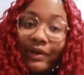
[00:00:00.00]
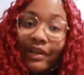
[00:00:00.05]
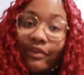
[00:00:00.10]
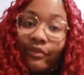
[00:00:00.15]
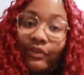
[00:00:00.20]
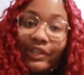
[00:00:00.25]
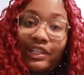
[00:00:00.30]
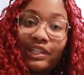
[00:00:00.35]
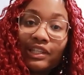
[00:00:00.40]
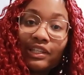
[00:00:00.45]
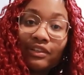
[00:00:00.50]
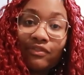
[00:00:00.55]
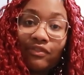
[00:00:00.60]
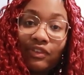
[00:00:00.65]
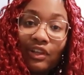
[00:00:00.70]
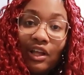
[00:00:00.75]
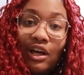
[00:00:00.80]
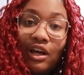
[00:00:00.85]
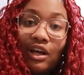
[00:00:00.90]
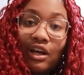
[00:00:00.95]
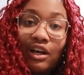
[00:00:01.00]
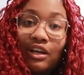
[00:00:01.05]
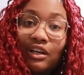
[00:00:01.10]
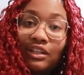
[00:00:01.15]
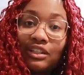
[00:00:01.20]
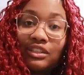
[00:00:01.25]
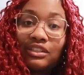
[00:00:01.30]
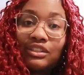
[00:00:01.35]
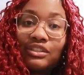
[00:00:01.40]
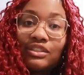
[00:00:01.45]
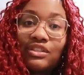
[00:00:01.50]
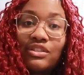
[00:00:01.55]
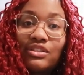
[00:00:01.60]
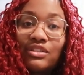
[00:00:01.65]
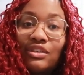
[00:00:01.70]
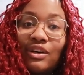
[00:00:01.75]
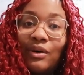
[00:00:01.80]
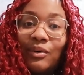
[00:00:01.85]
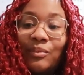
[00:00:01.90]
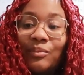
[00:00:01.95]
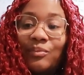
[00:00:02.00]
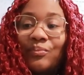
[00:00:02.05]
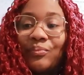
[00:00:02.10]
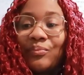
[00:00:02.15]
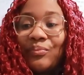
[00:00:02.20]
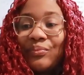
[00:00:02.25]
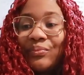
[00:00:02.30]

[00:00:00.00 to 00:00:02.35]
my weekly vlog, so.